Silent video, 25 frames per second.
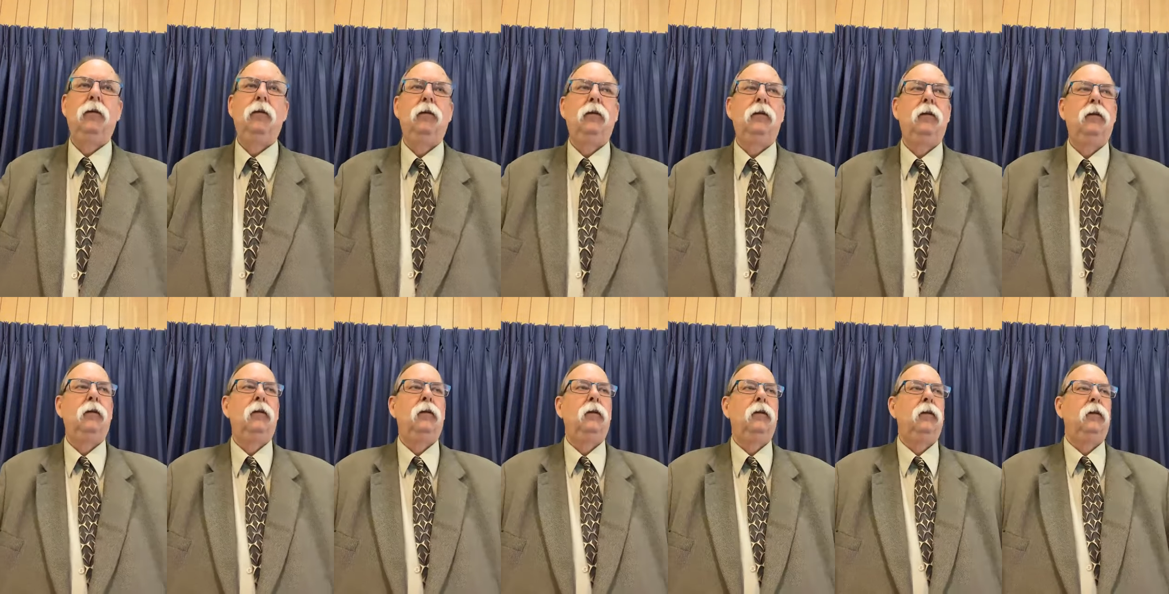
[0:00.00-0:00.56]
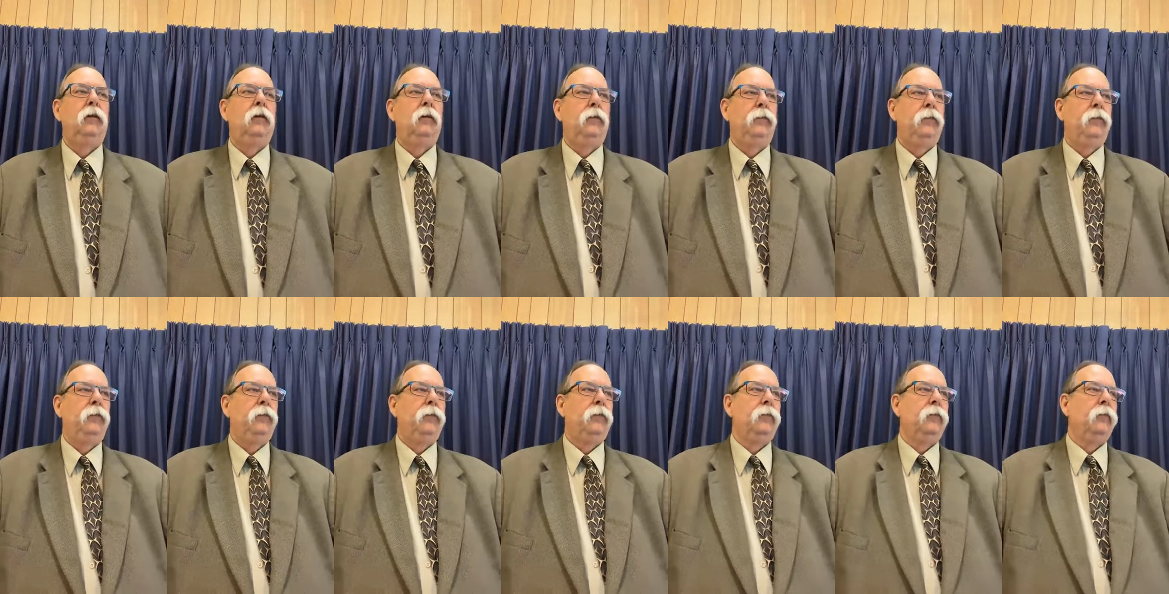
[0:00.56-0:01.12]

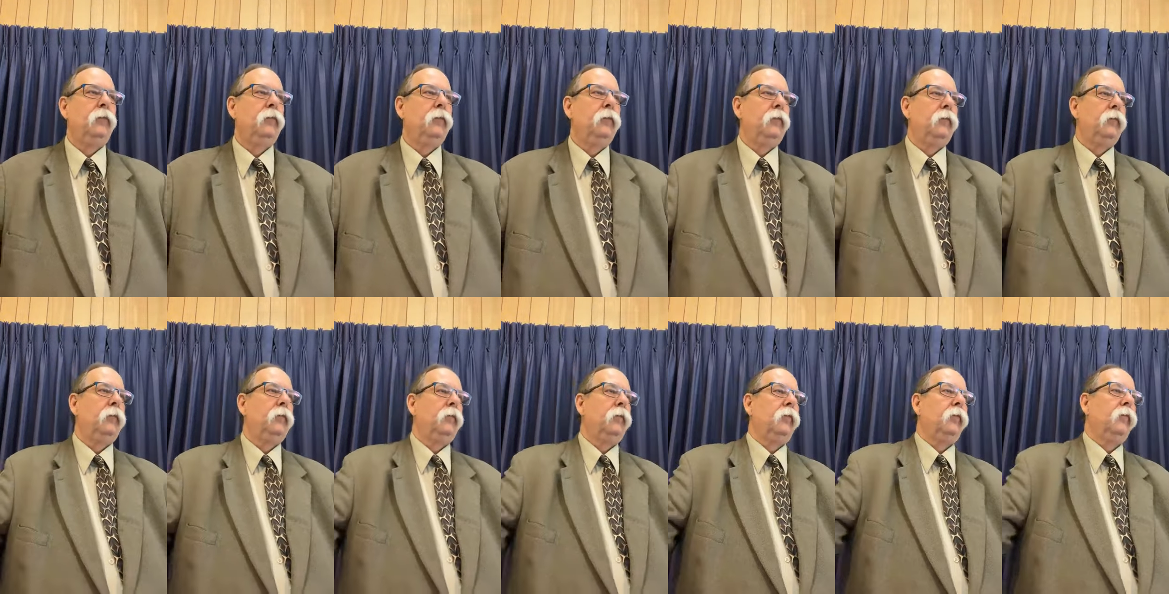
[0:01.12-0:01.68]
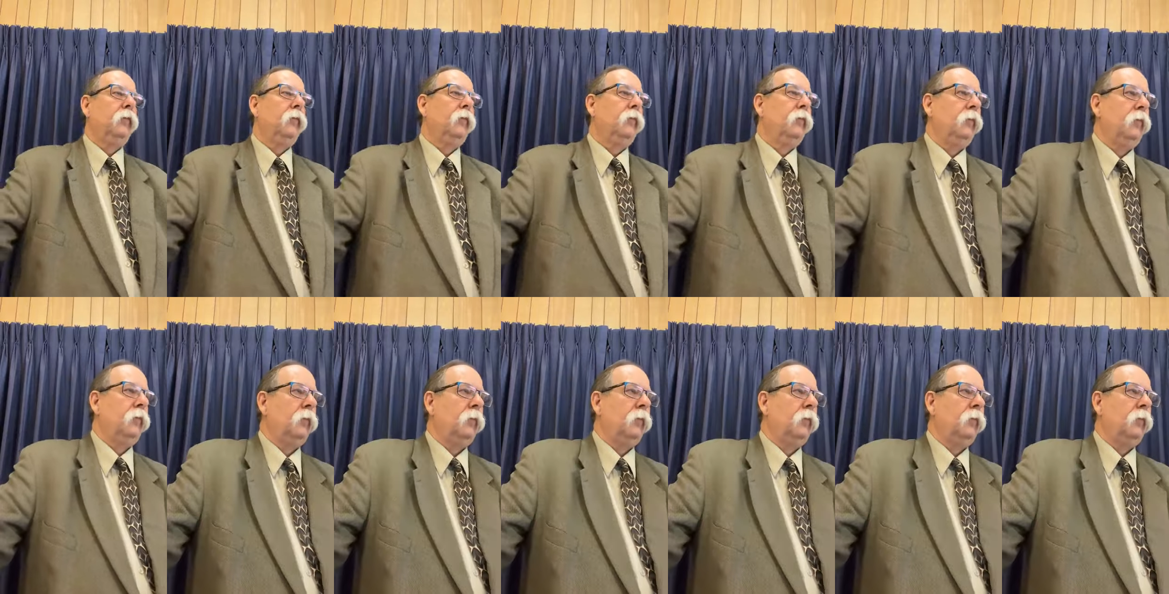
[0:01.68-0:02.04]
Nobody speaks.